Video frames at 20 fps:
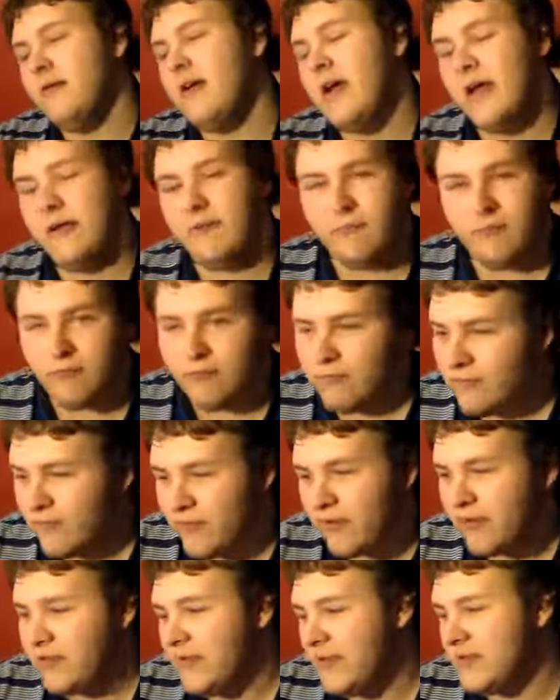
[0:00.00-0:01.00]
I
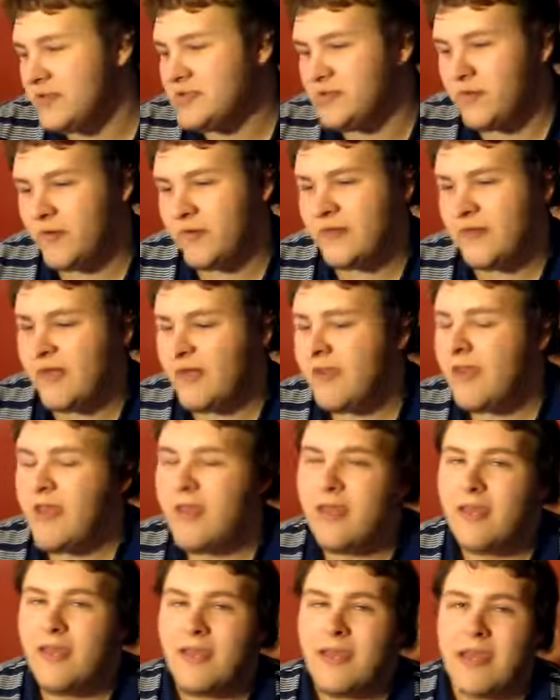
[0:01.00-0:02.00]
really enjoyed that.
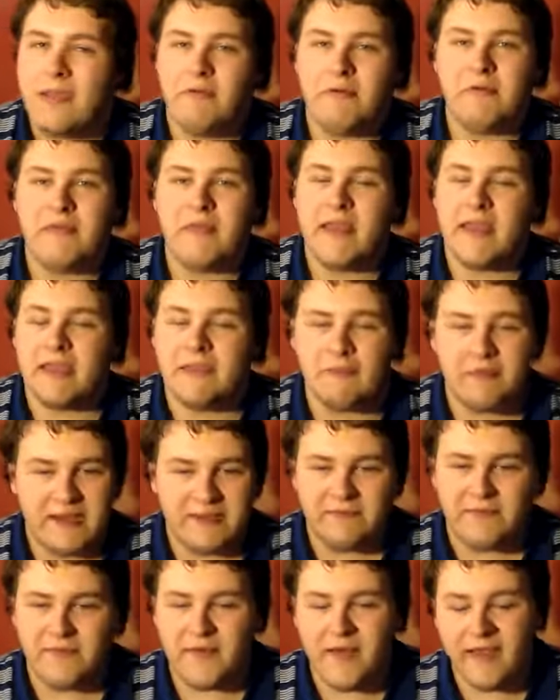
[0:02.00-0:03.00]
And when they when
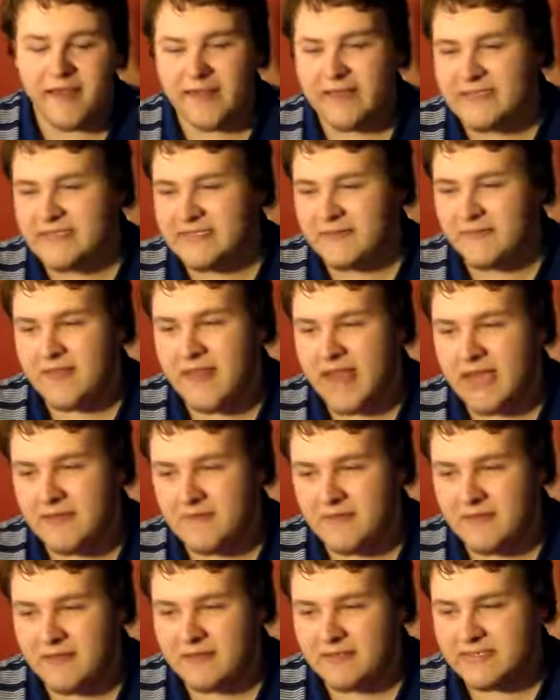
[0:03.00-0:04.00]
he finally did that
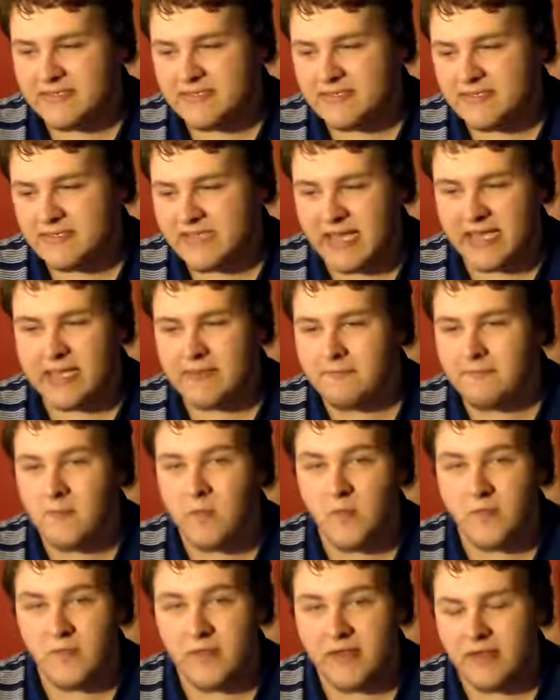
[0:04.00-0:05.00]
in the second
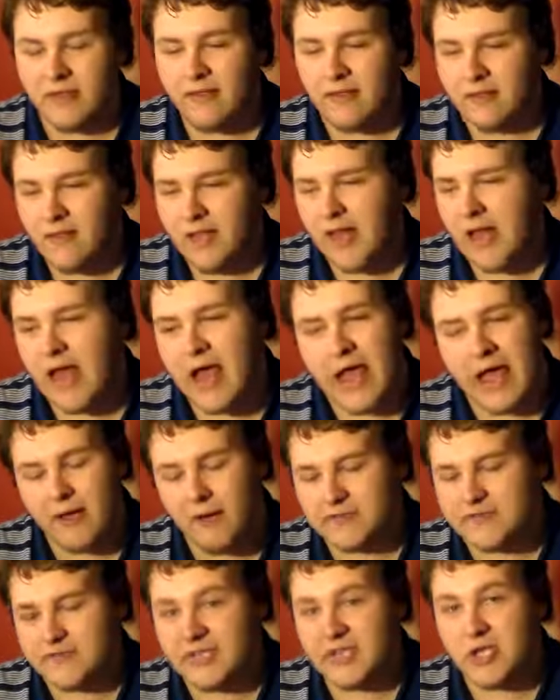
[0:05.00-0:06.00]
movie, I
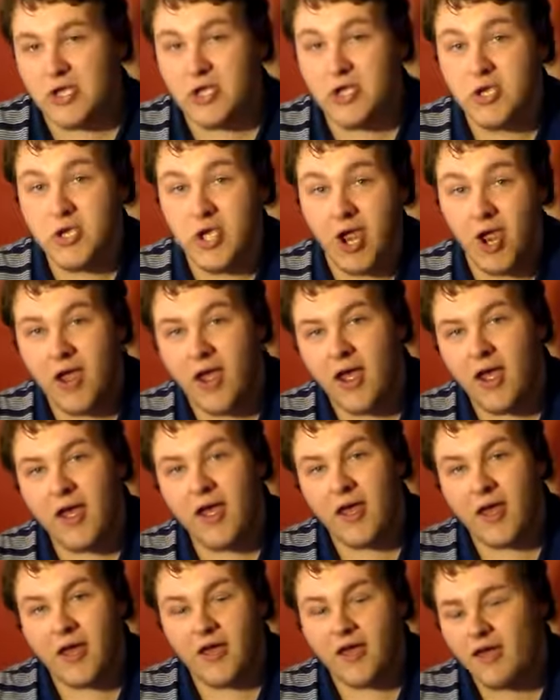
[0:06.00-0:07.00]
was like,
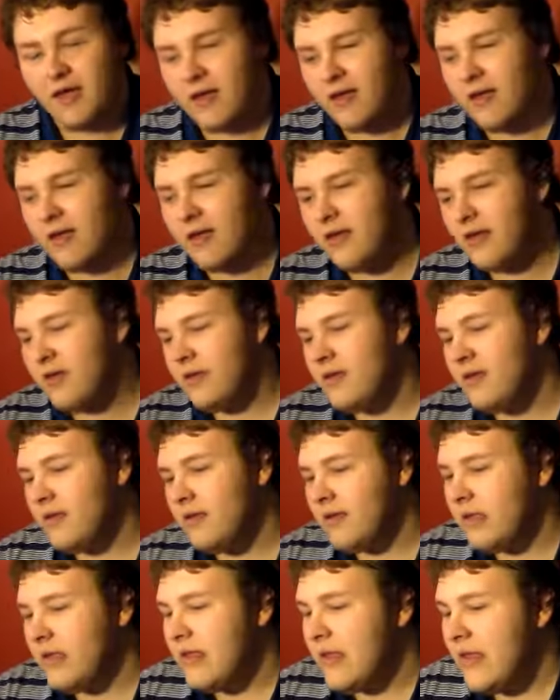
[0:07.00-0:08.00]
yeah.
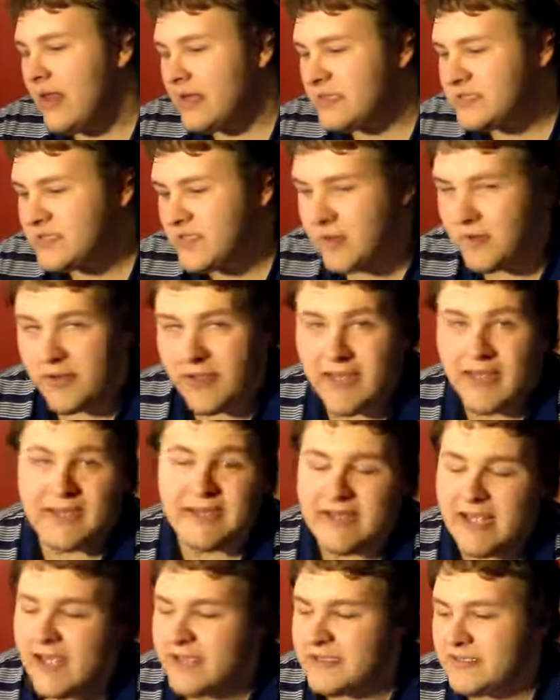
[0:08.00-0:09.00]
So yeah,
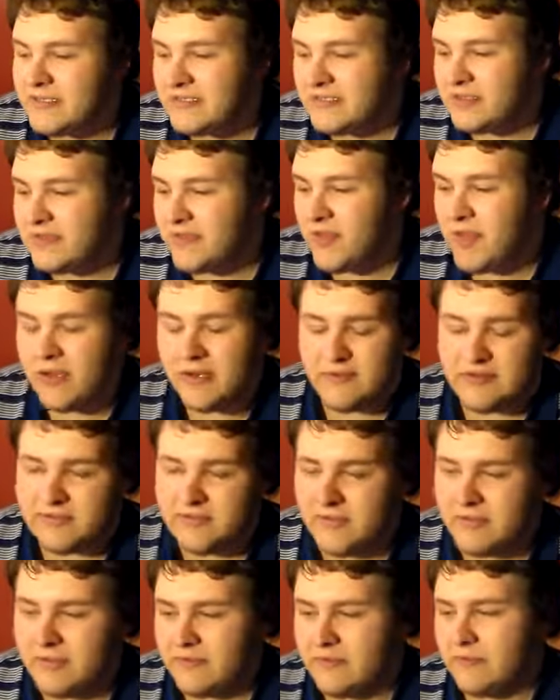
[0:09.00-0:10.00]
I, I just thought it was
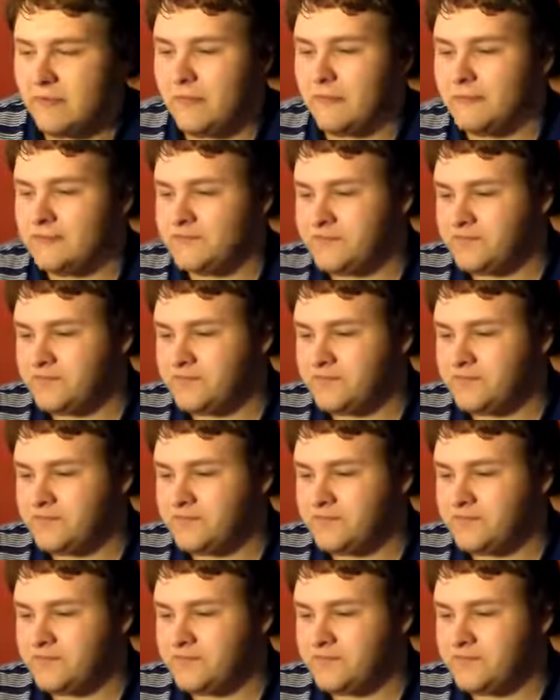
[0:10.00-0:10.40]
pretty cool.